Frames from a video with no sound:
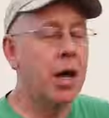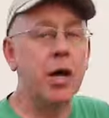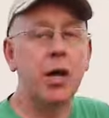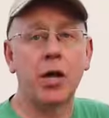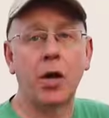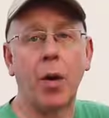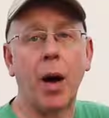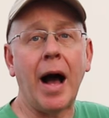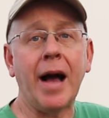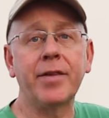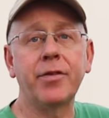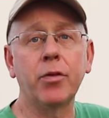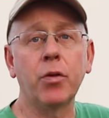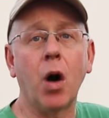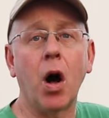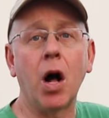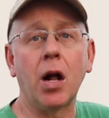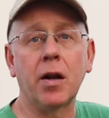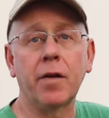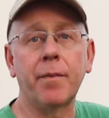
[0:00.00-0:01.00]
You know, I do
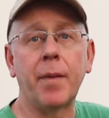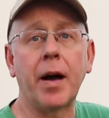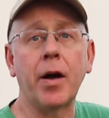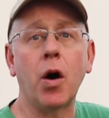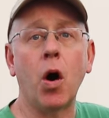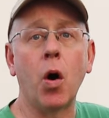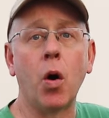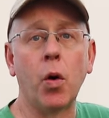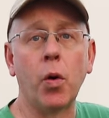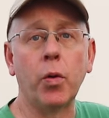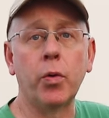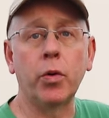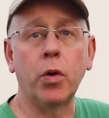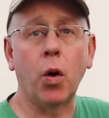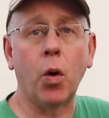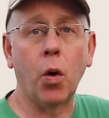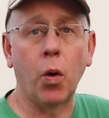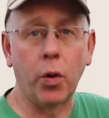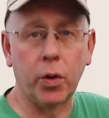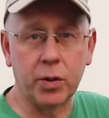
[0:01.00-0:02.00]
all of my own
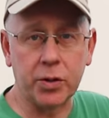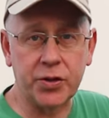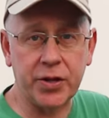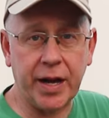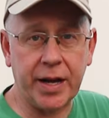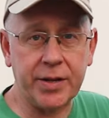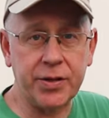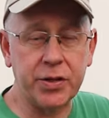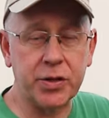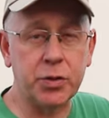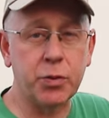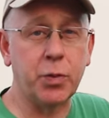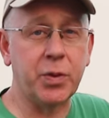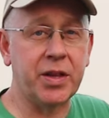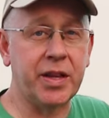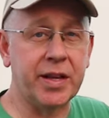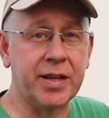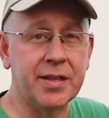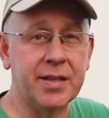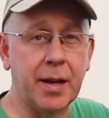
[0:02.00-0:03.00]
oil changes with
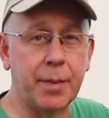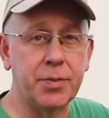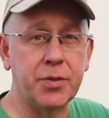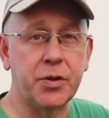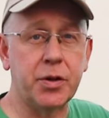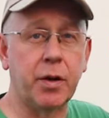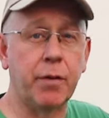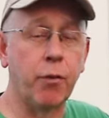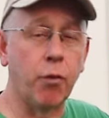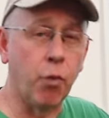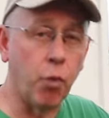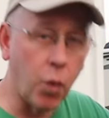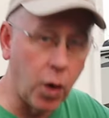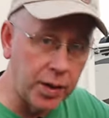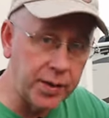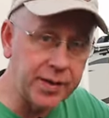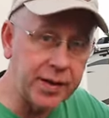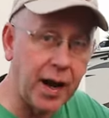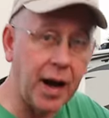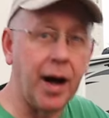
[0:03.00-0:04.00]
the exception of
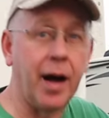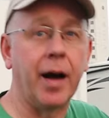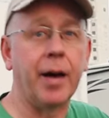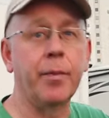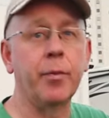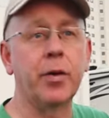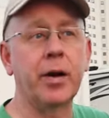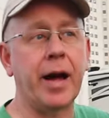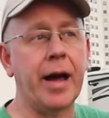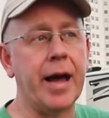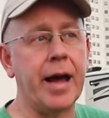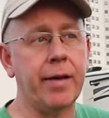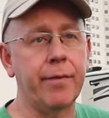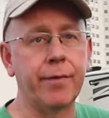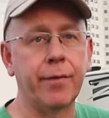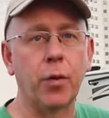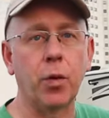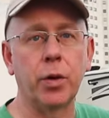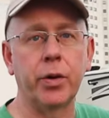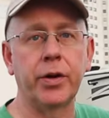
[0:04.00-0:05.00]
one time when I had
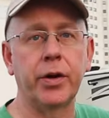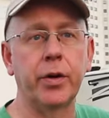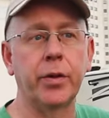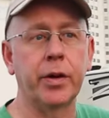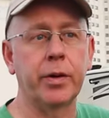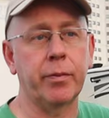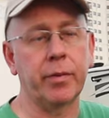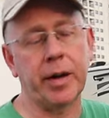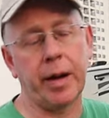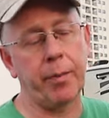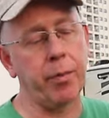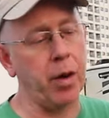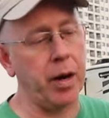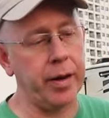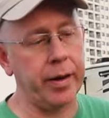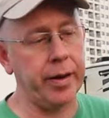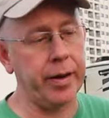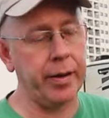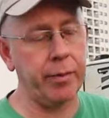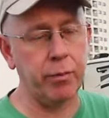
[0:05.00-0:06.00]
Ford do it when I
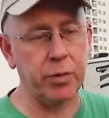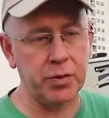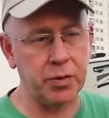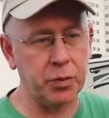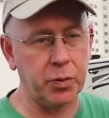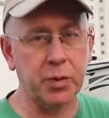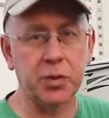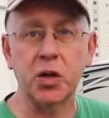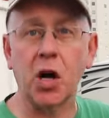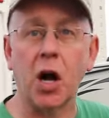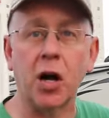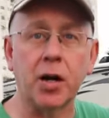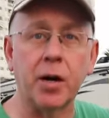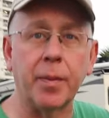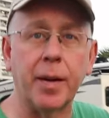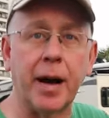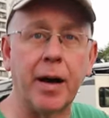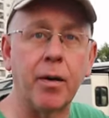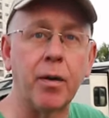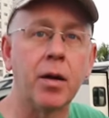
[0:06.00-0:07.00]
brought it in, which we'll talk
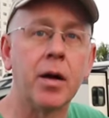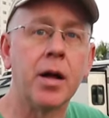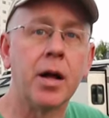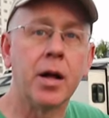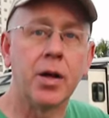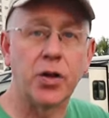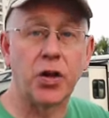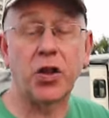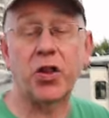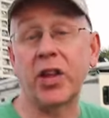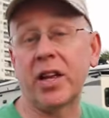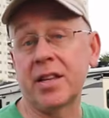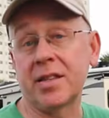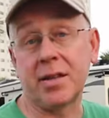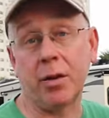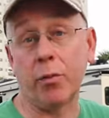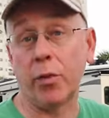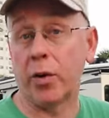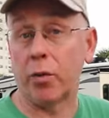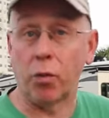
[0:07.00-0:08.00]
about the things
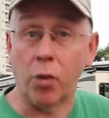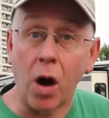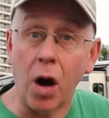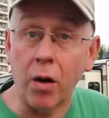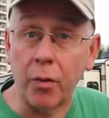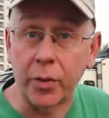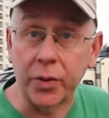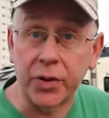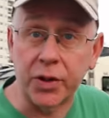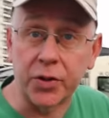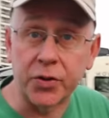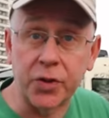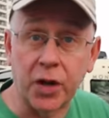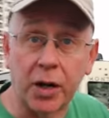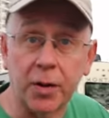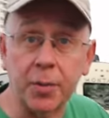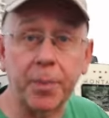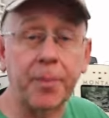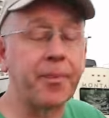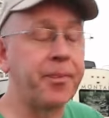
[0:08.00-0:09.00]
that went wrong with the
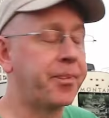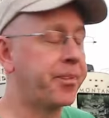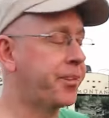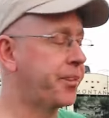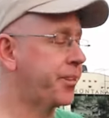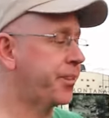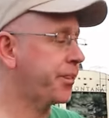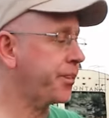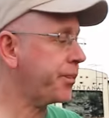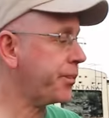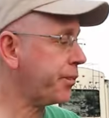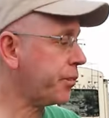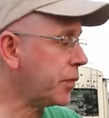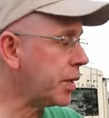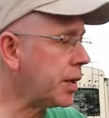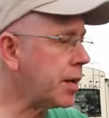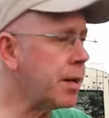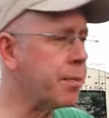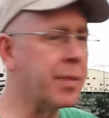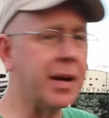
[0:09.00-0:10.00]
truck.
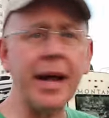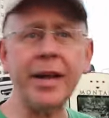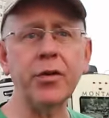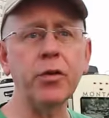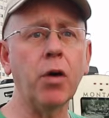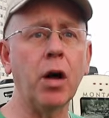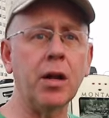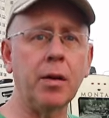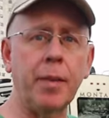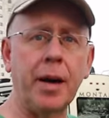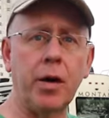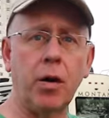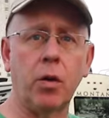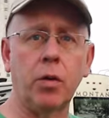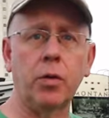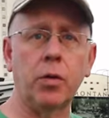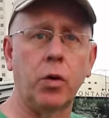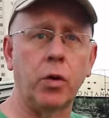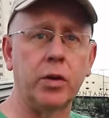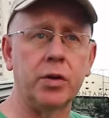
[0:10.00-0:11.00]
But I do all of my
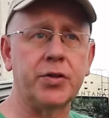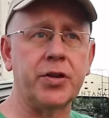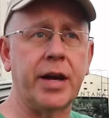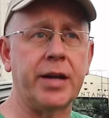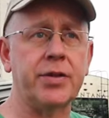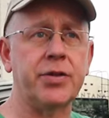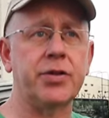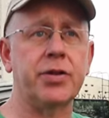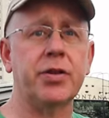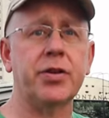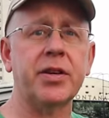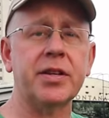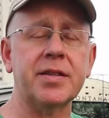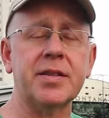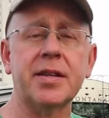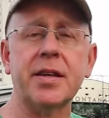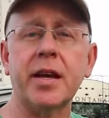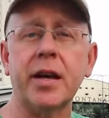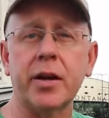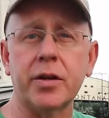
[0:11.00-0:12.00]
own oil changes, and you can
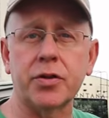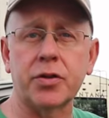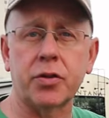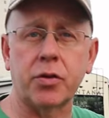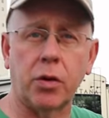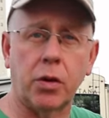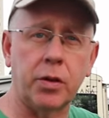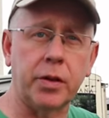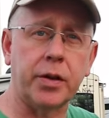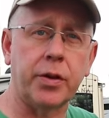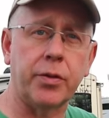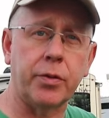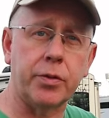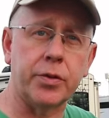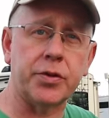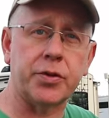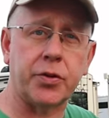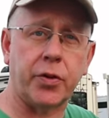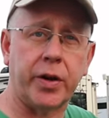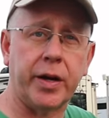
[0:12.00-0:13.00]
see here scrolling through
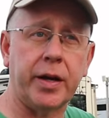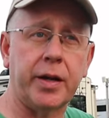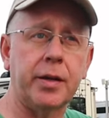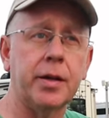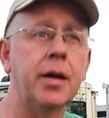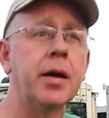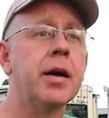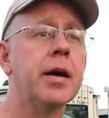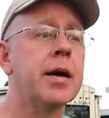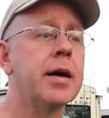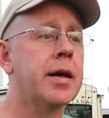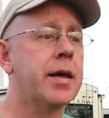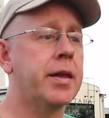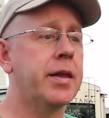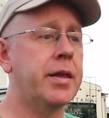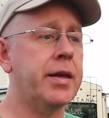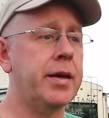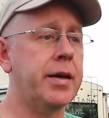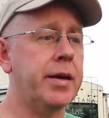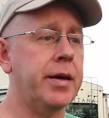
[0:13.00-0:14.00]
the screen
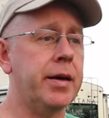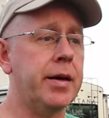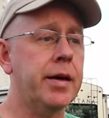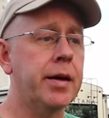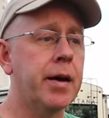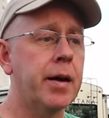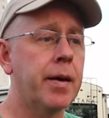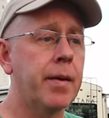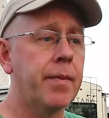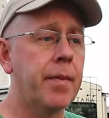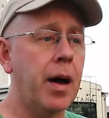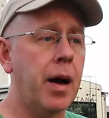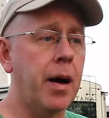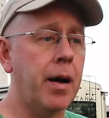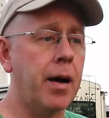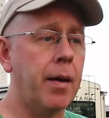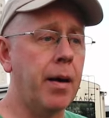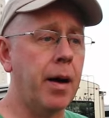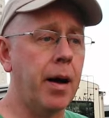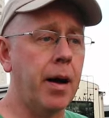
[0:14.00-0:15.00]
the
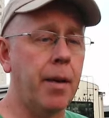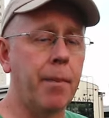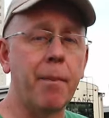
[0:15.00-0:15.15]
uh,